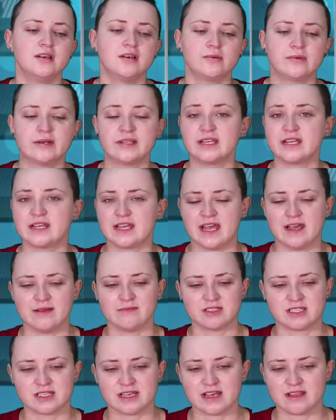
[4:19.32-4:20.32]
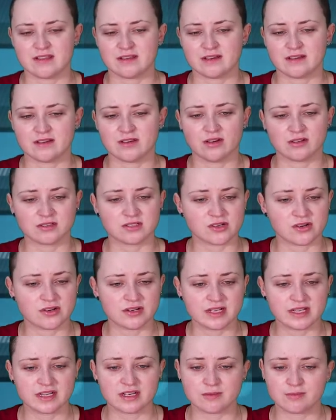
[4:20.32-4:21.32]
When they came together, not
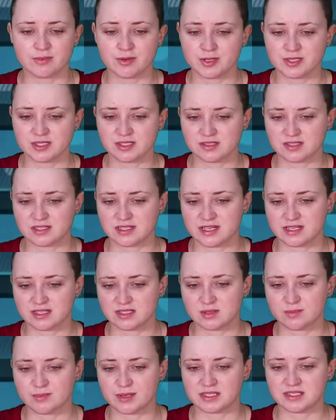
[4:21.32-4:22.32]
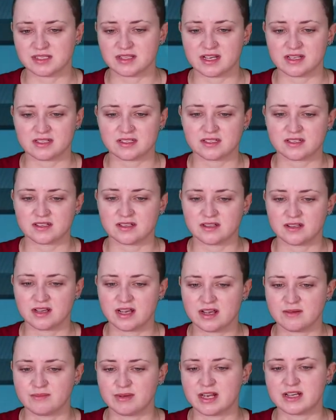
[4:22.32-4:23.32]
only in a personal sense,
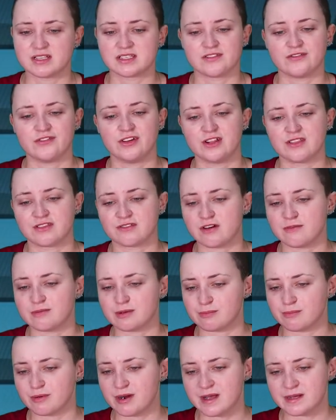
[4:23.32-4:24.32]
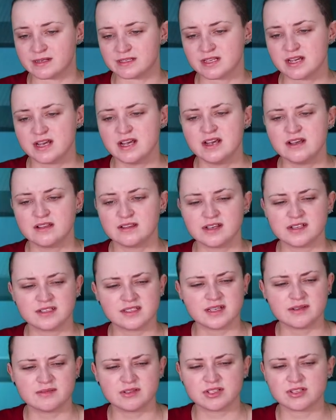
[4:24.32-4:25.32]
but as a philanthropic brand, they
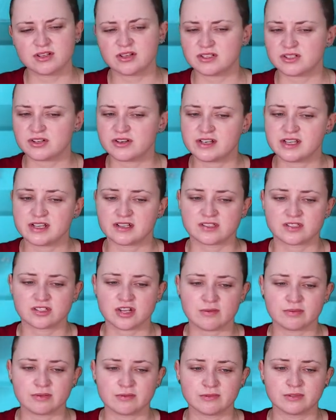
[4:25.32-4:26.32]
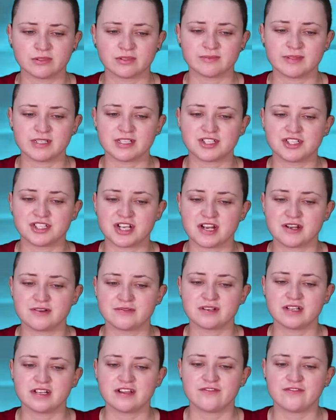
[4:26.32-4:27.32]
seemed not only unstoppable, but
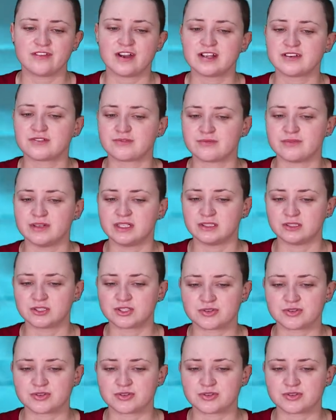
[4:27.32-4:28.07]
genuinely find real